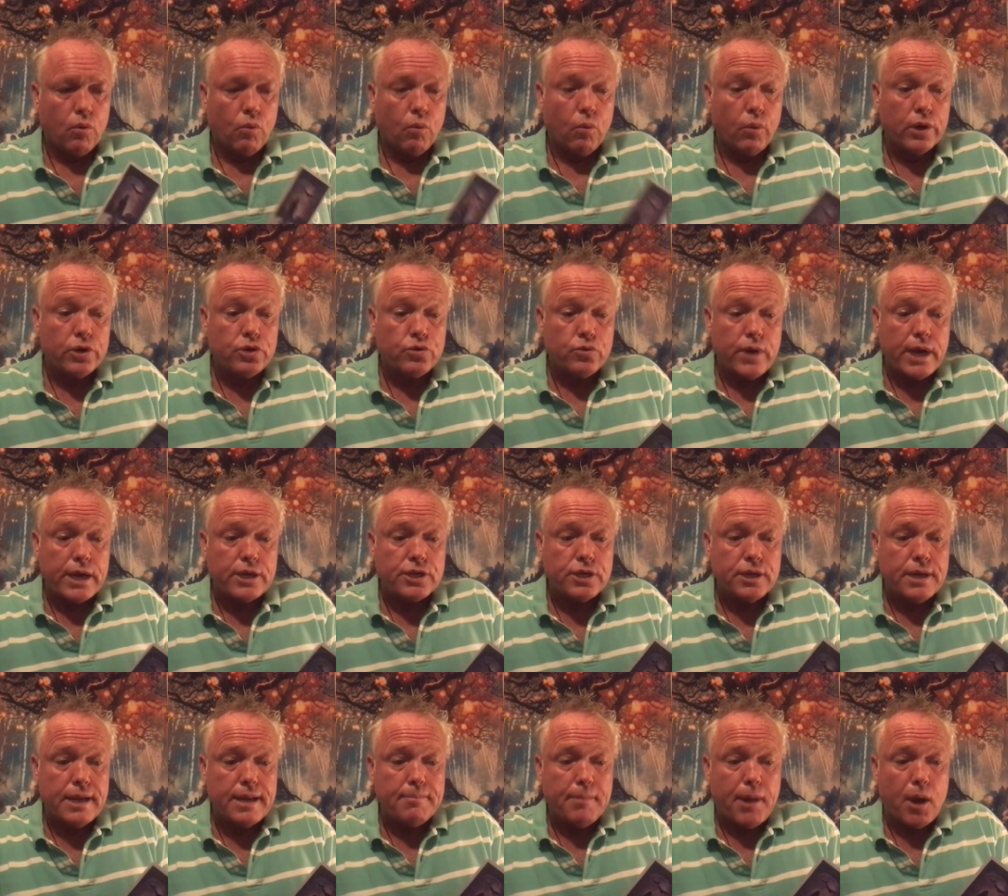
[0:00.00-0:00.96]
What
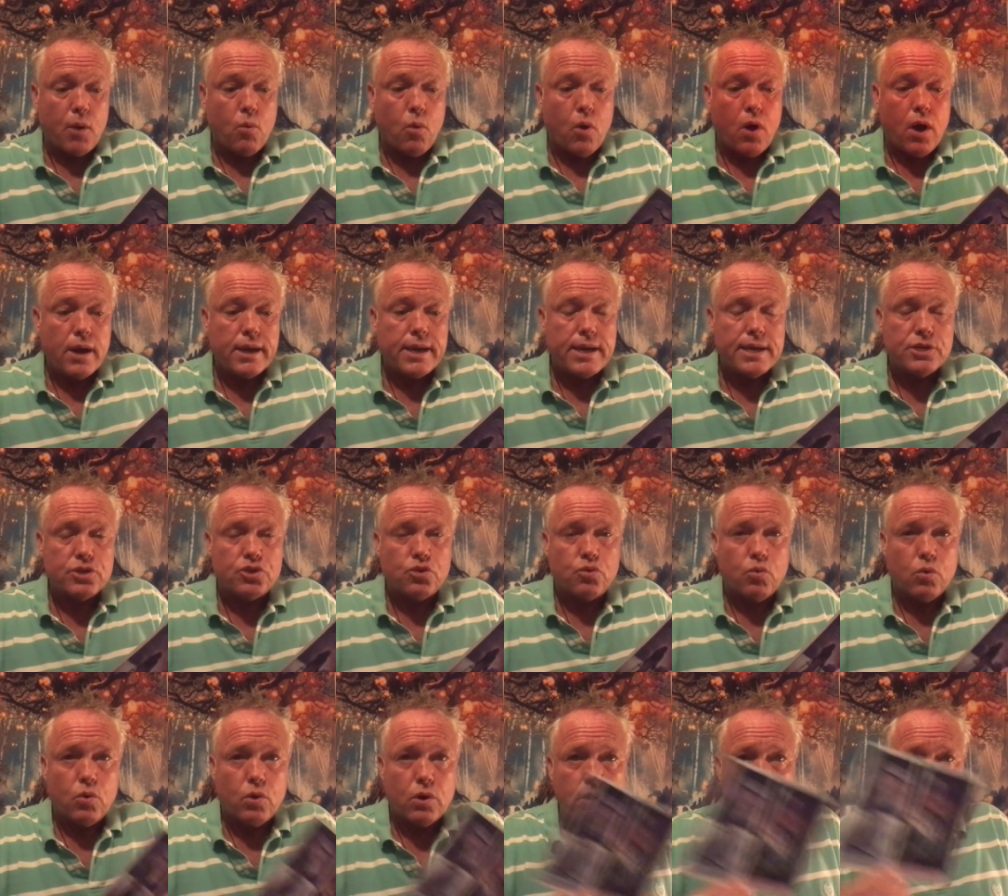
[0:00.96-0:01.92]
direction am I walking
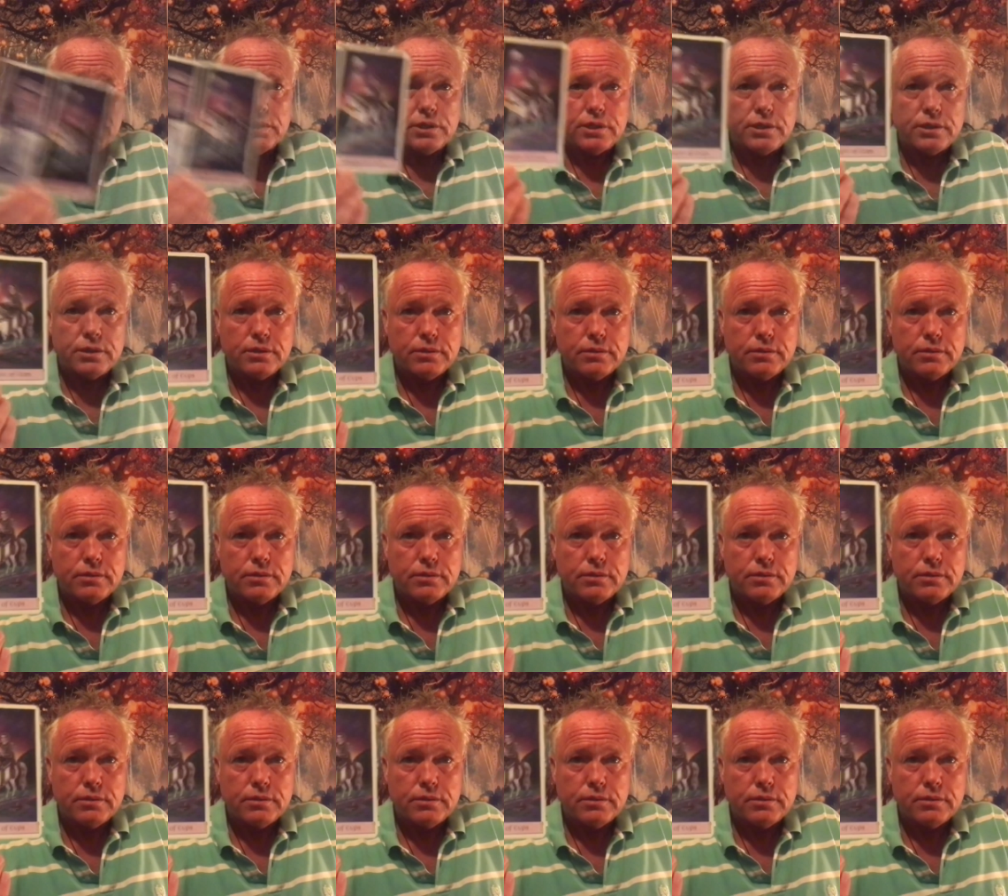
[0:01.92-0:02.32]
towards?